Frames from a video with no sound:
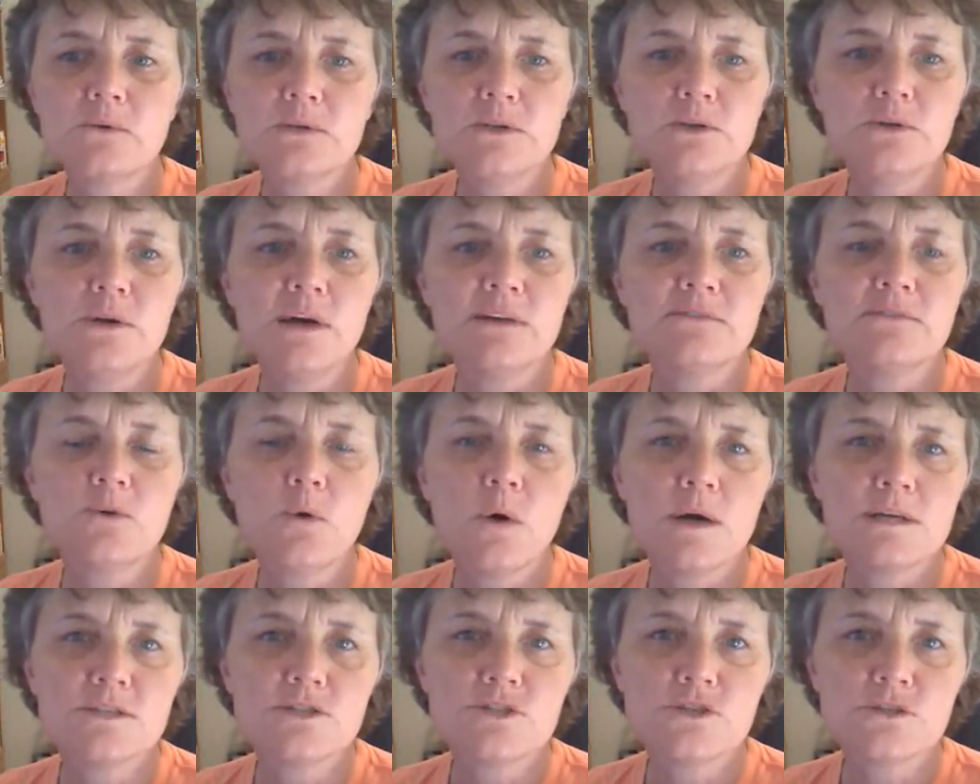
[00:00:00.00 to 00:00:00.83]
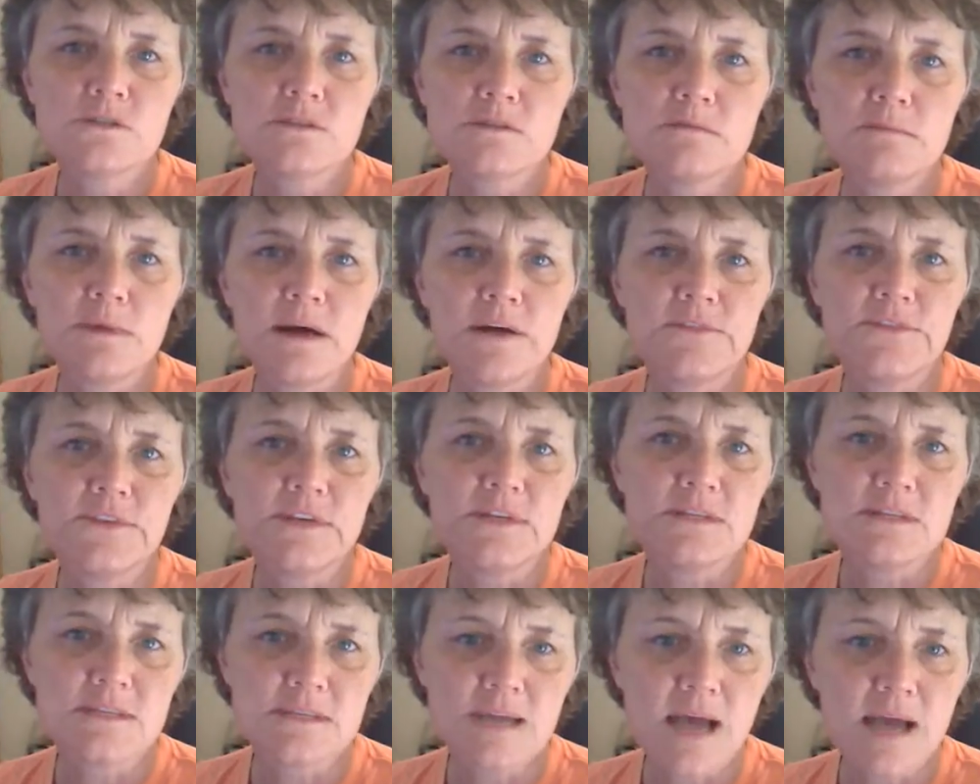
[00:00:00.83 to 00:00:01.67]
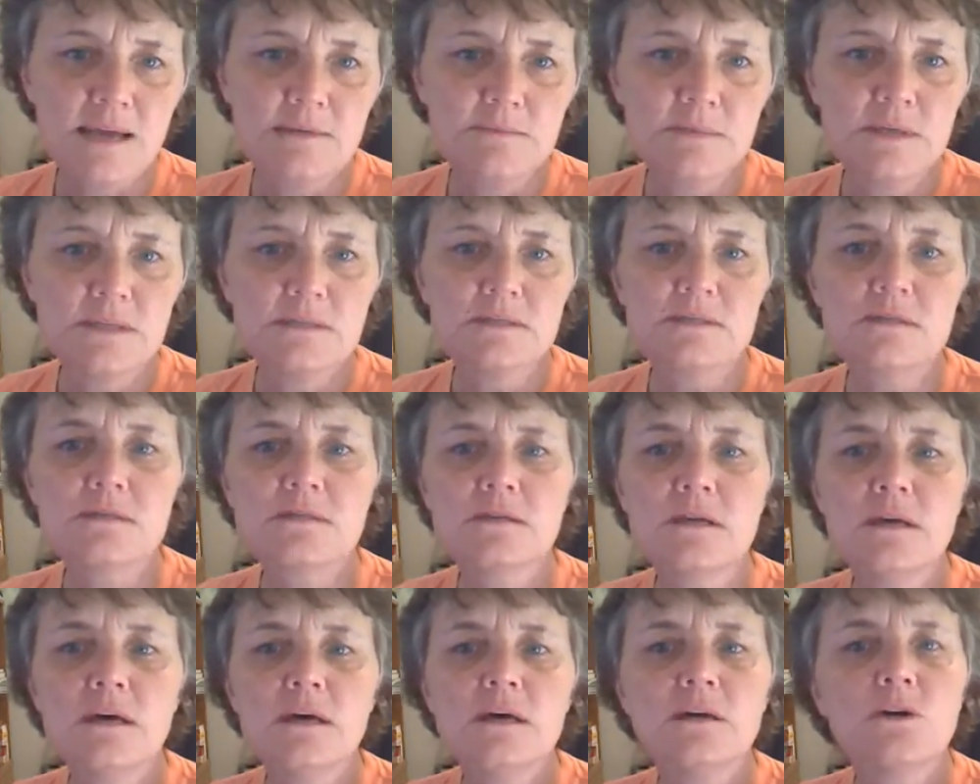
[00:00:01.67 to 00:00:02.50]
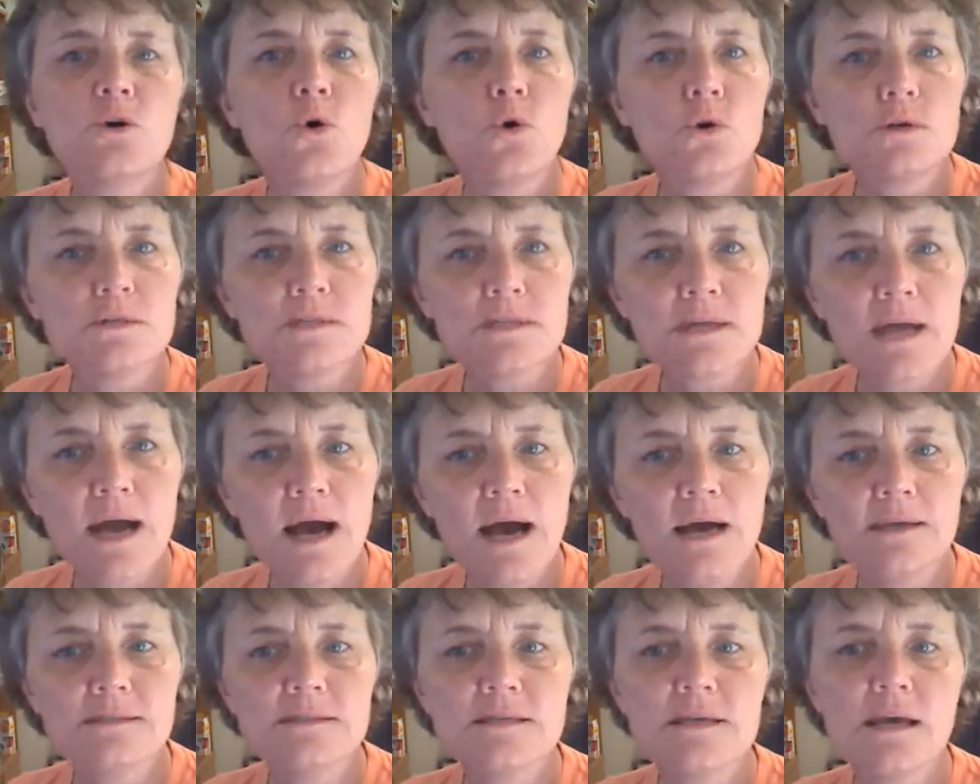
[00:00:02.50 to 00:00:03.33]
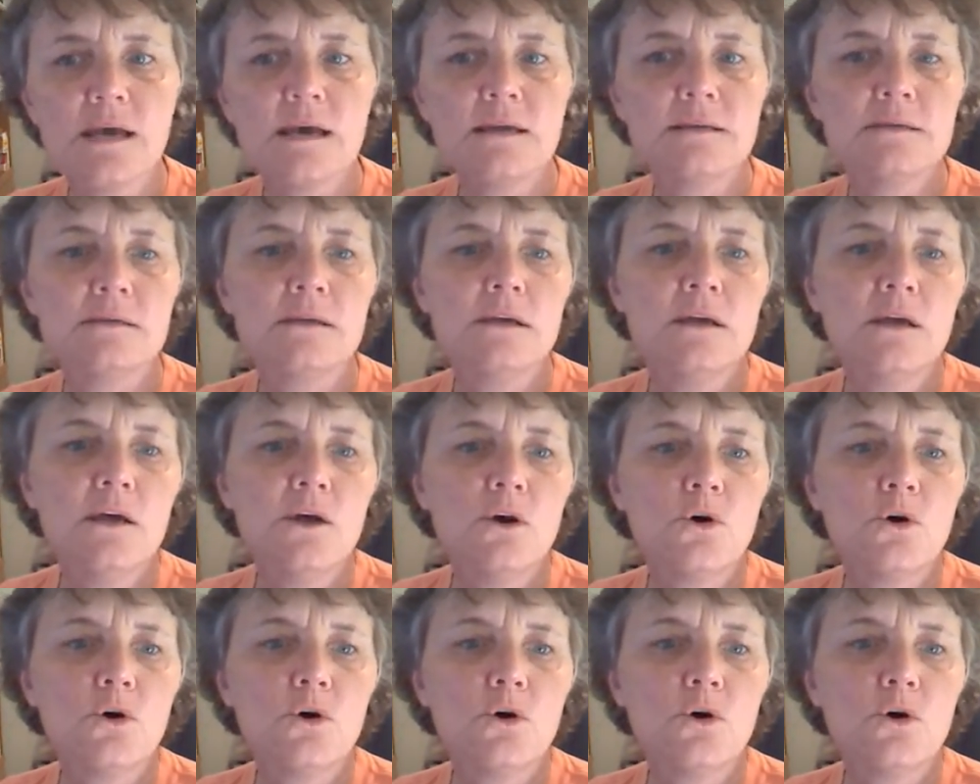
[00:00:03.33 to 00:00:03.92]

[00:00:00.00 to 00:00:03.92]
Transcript: when you have questions about the assignments, course content,